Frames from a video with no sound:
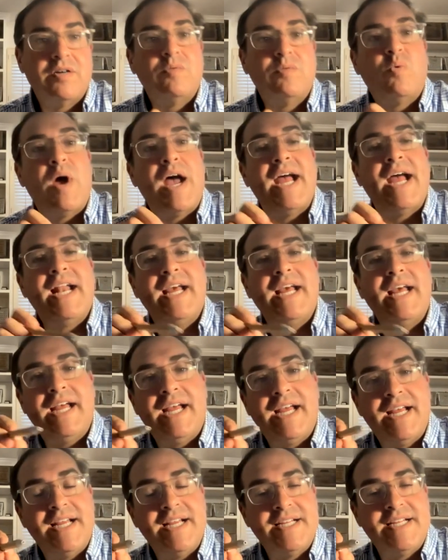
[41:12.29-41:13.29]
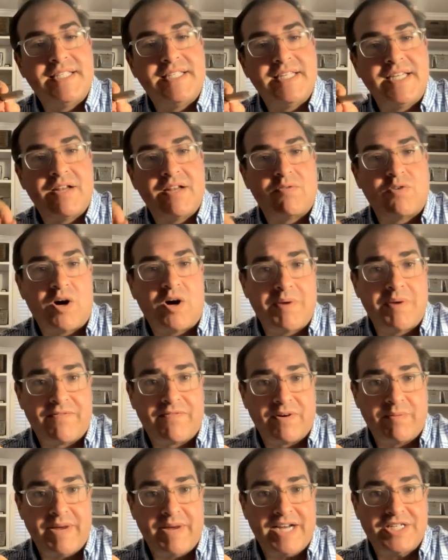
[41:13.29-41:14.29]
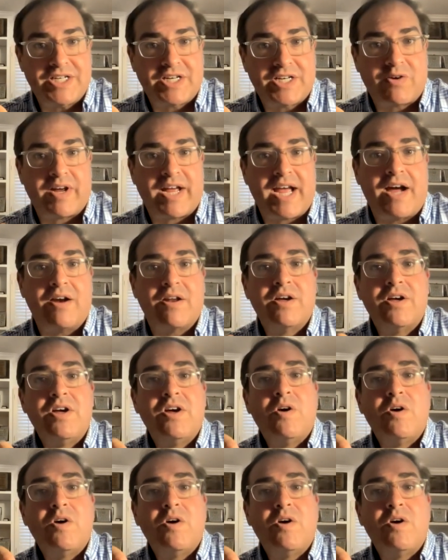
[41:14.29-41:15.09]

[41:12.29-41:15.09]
when is the enrollment information going out